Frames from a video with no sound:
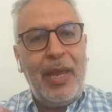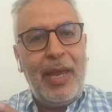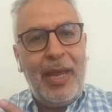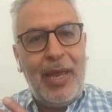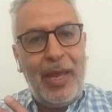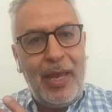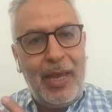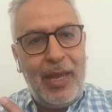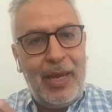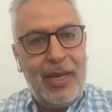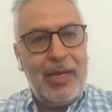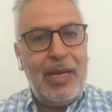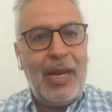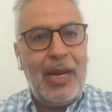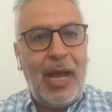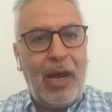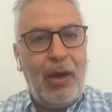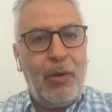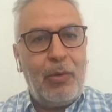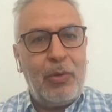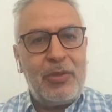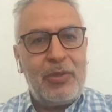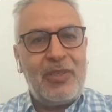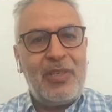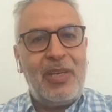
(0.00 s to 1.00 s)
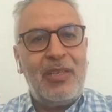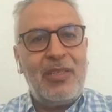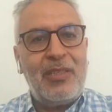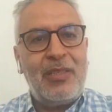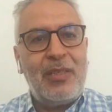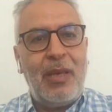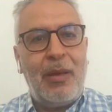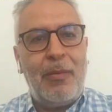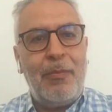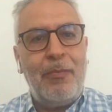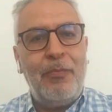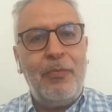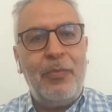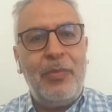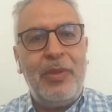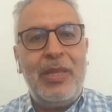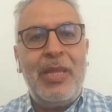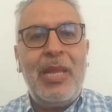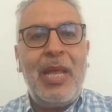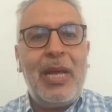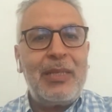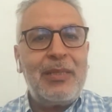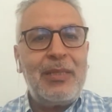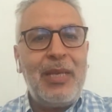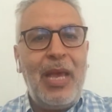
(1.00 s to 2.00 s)
in our system
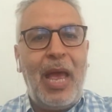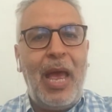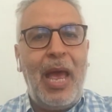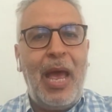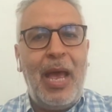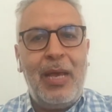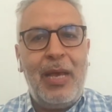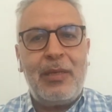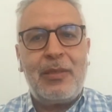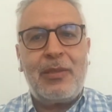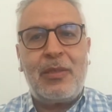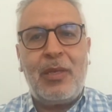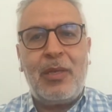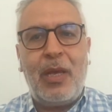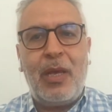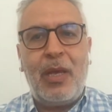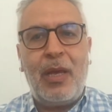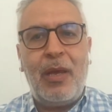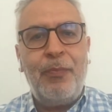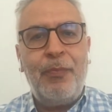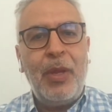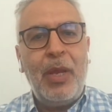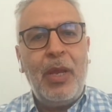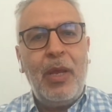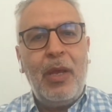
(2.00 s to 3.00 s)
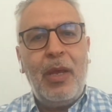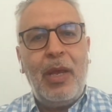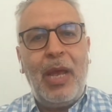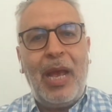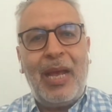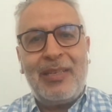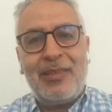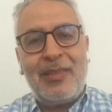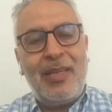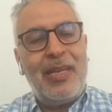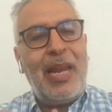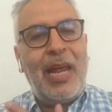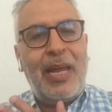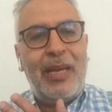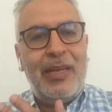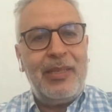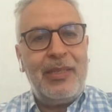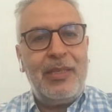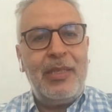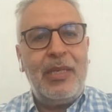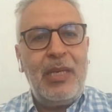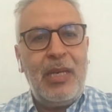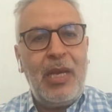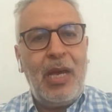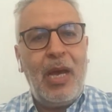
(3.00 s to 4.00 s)
not as an
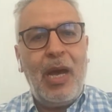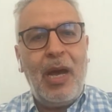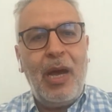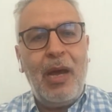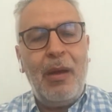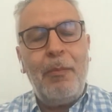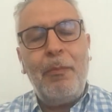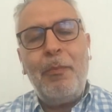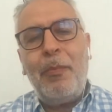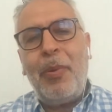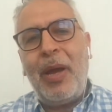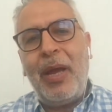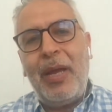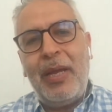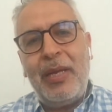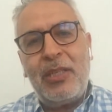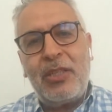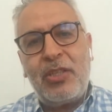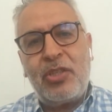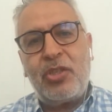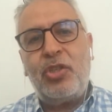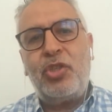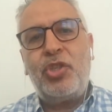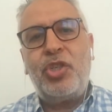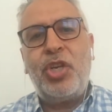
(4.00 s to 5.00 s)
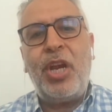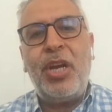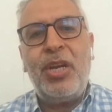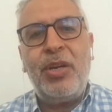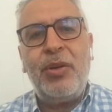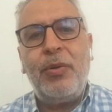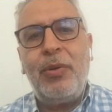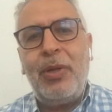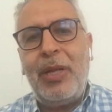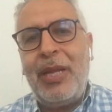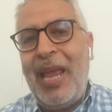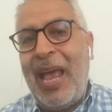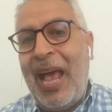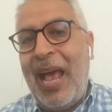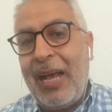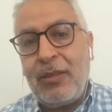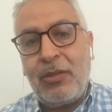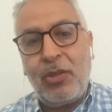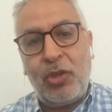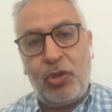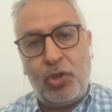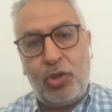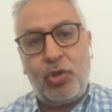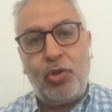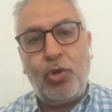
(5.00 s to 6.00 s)
idea, but it's generally as
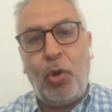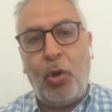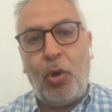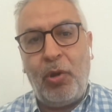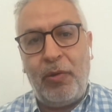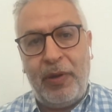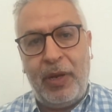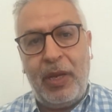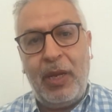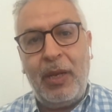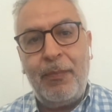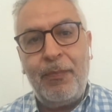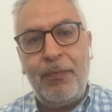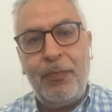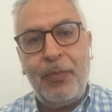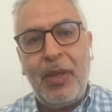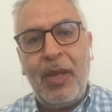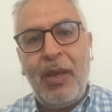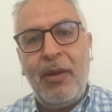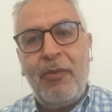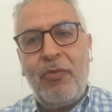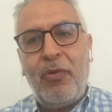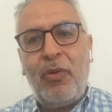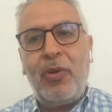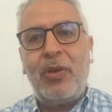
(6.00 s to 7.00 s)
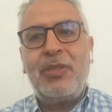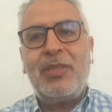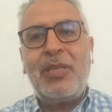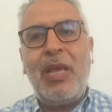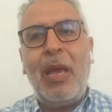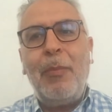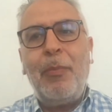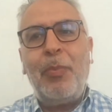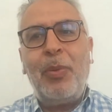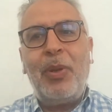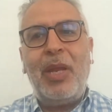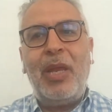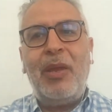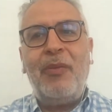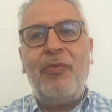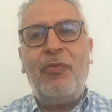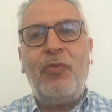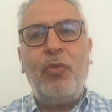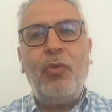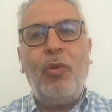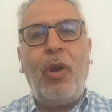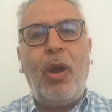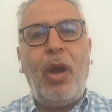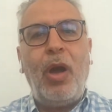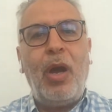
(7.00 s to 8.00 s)
a story. For example, if
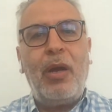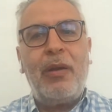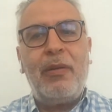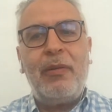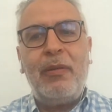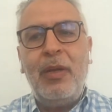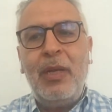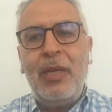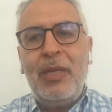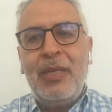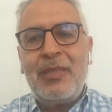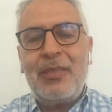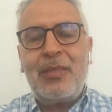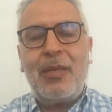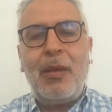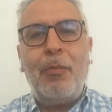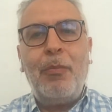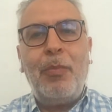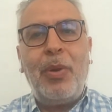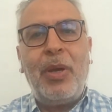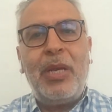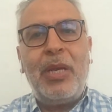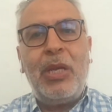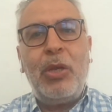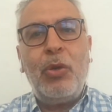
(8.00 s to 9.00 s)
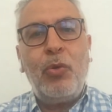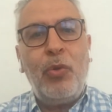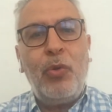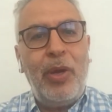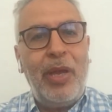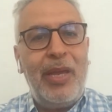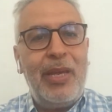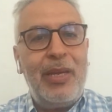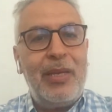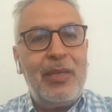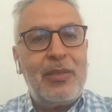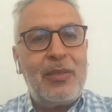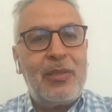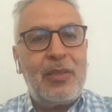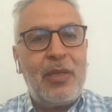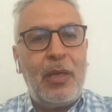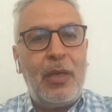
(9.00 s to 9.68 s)
you are somebody who is